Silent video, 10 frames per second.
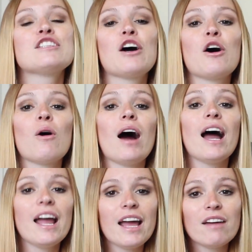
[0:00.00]
so
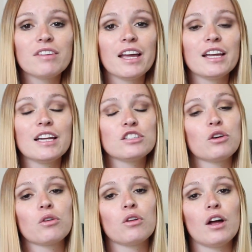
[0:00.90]
I have gained a
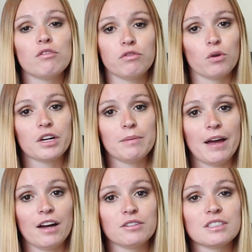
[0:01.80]
total of 40
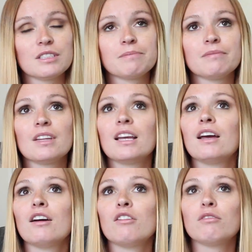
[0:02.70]
pounds.
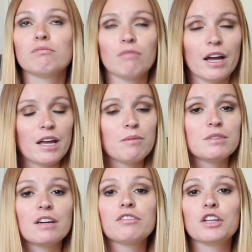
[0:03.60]
I am
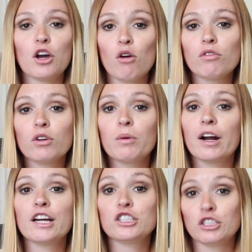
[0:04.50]
definitely over
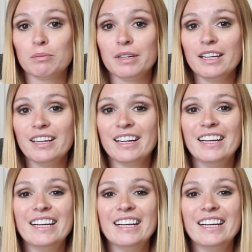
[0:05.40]
where I should be.